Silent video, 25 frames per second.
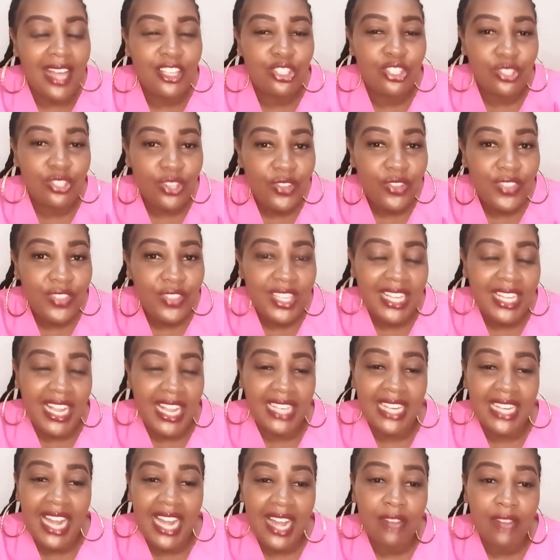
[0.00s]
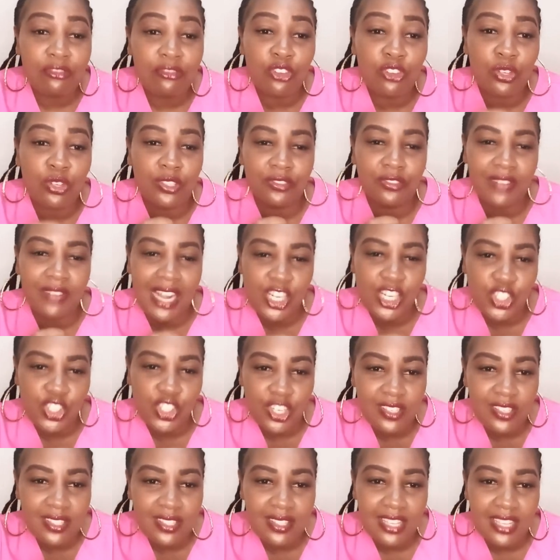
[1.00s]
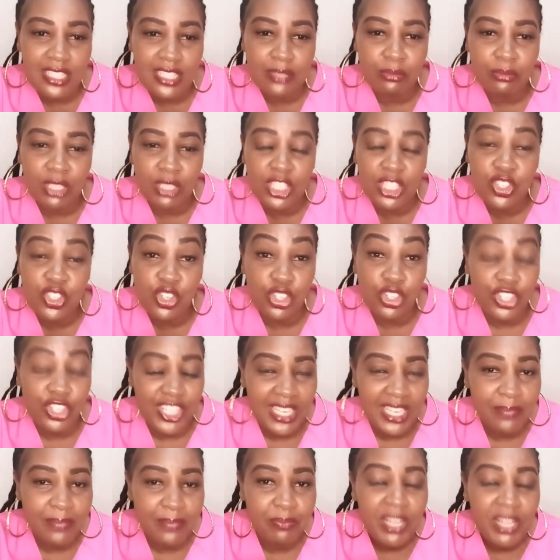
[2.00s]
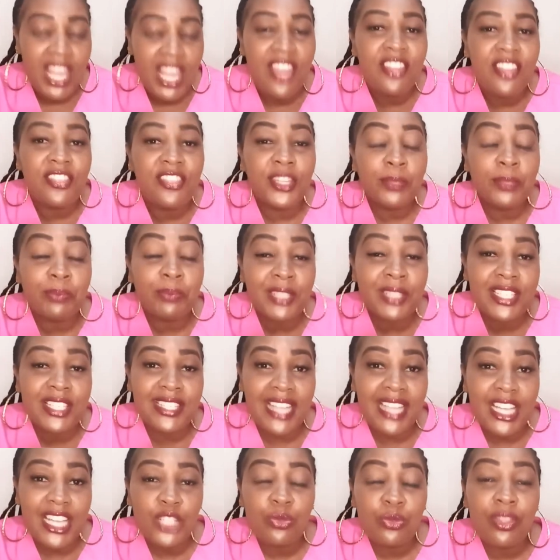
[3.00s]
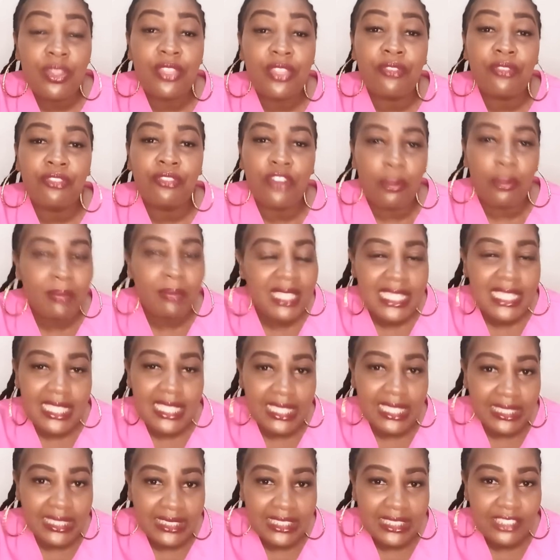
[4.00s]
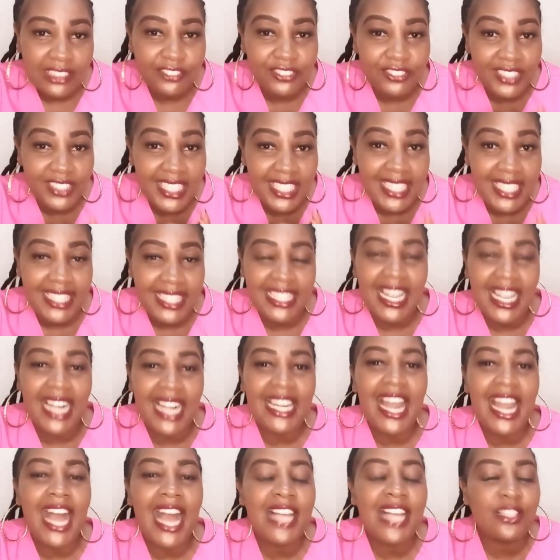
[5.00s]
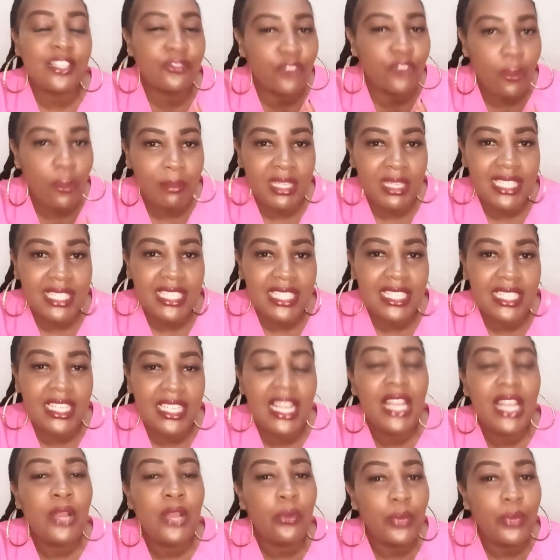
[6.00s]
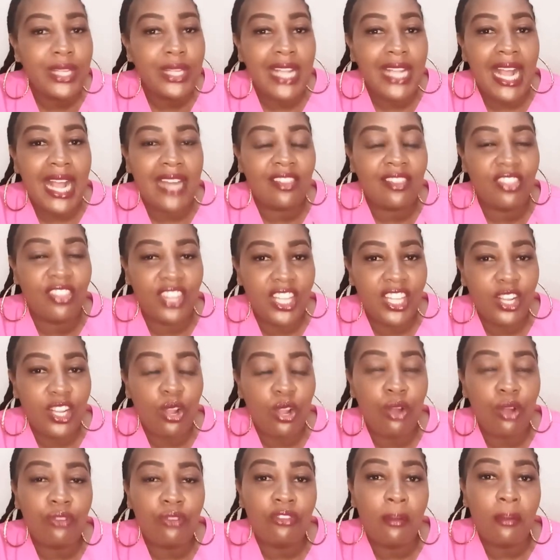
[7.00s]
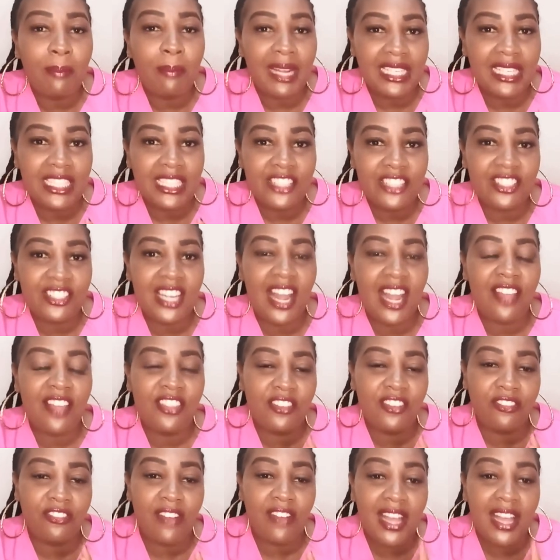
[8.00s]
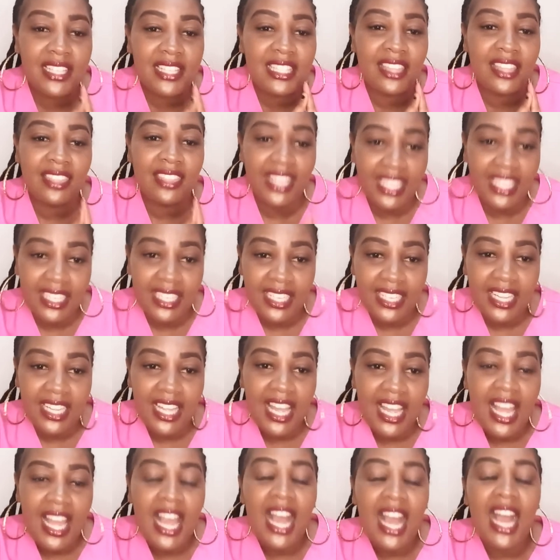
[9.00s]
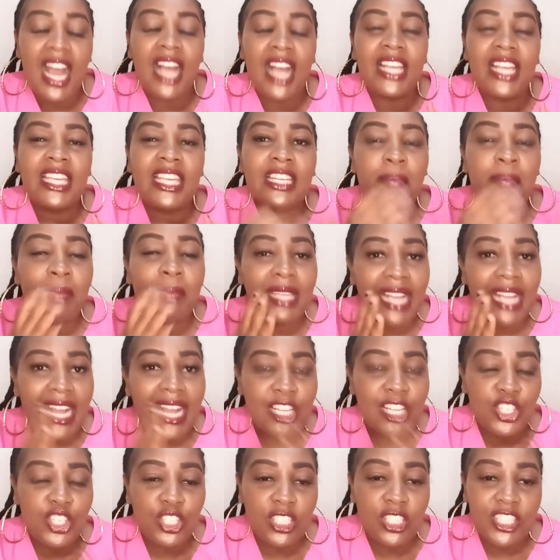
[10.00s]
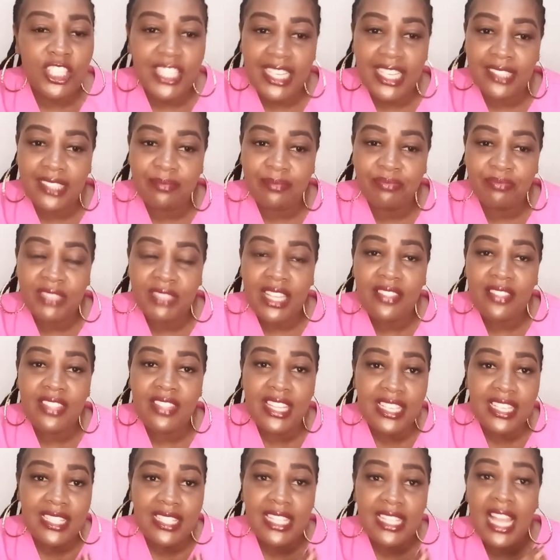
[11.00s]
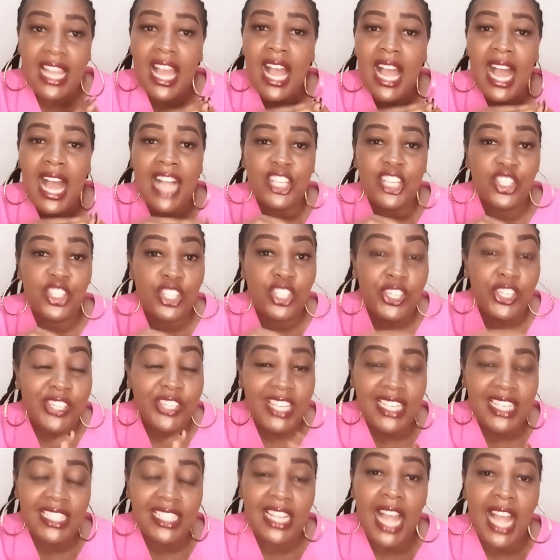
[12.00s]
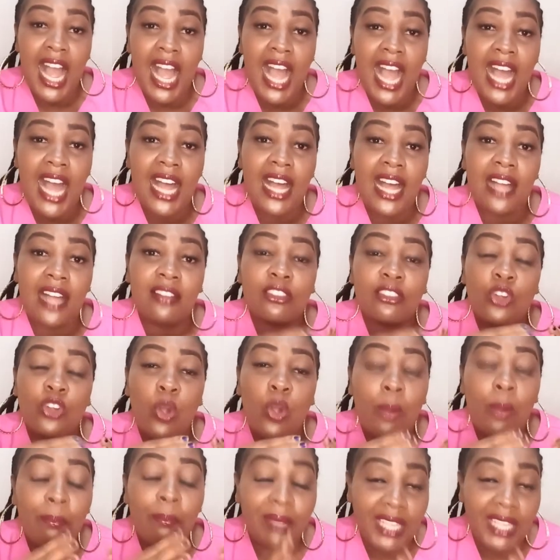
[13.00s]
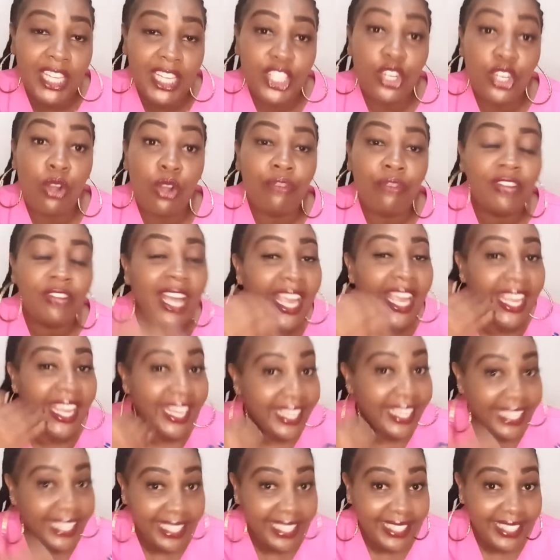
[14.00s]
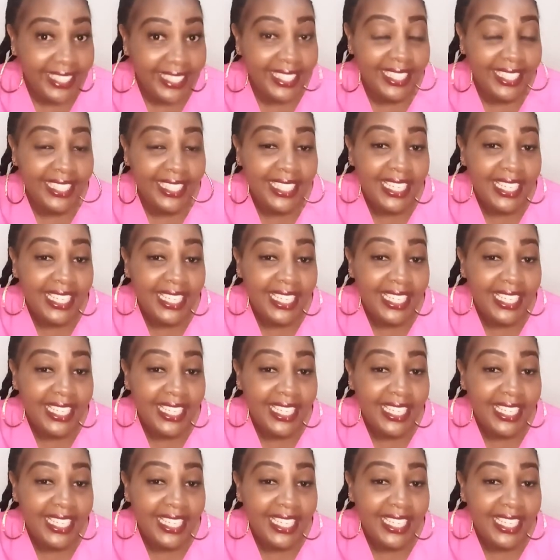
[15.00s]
So they can have convulsions, the small children. They present with vomiting. If this child has vomiting, we can think of malaria the first thing. In bigger children, these children complain of headache.